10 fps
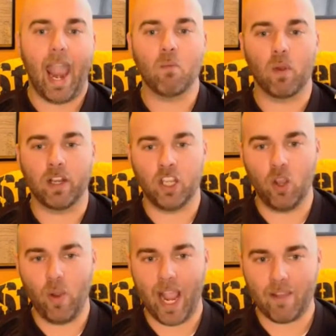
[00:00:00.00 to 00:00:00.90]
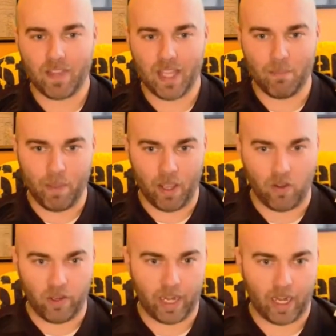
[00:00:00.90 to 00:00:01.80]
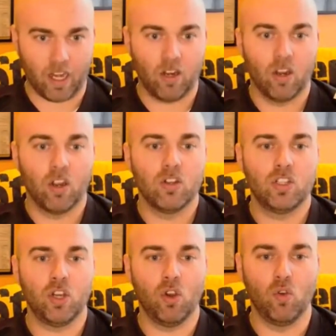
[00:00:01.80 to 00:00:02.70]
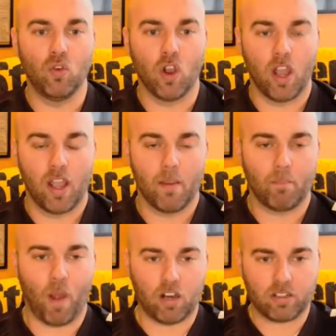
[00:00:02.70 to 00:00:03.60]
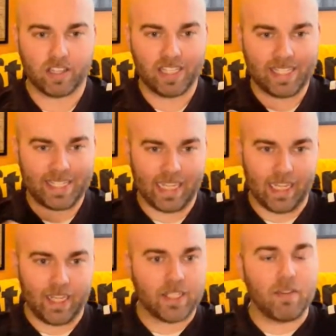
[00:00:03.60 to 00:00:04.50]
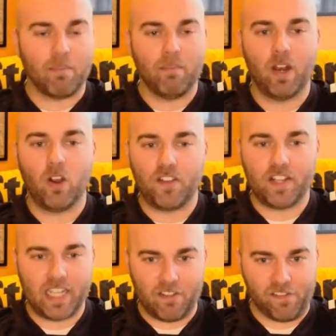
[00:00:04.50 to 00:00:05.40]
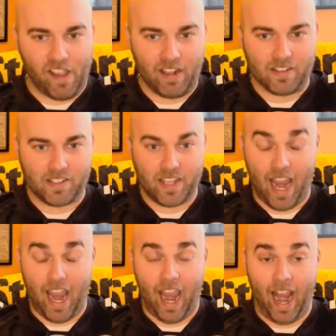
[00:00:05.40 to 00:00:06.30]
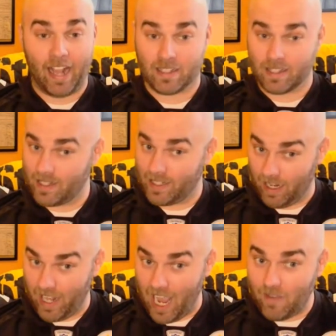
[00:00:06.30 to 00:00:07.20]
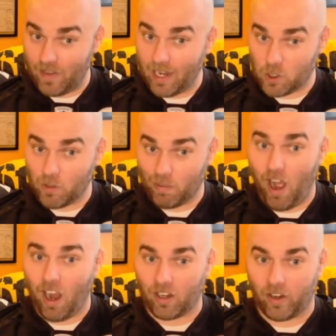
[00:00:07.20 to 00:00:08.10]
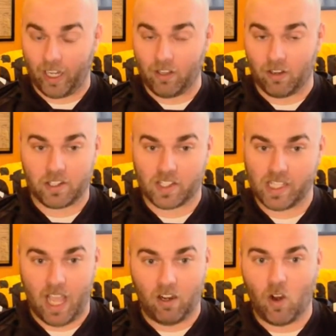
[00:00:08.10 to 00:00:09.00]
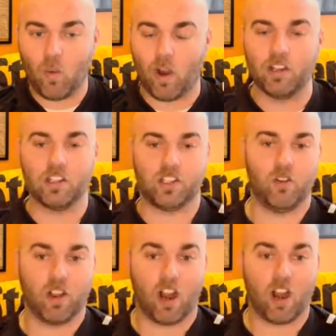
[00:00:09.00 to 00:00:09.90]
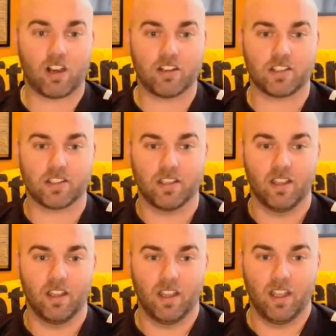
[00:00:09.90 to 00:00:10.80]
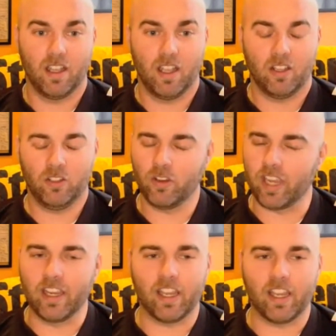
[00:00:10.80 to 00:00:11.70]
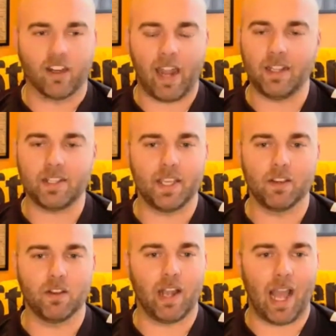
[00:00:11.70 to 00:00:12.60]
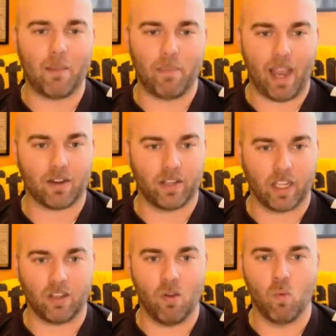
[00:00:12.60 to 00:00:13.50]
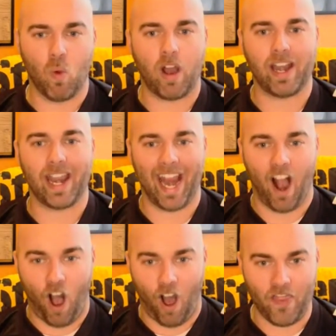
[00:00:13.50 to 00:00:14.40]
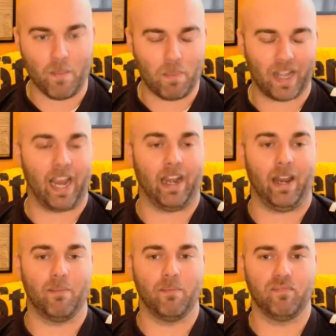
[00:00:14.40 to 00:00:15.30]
And when you have the ability to part the seas of the middle of a defense and still have an extra blocker, either a center or one of the two guards, you can get on any single linebacker that you want on the planet.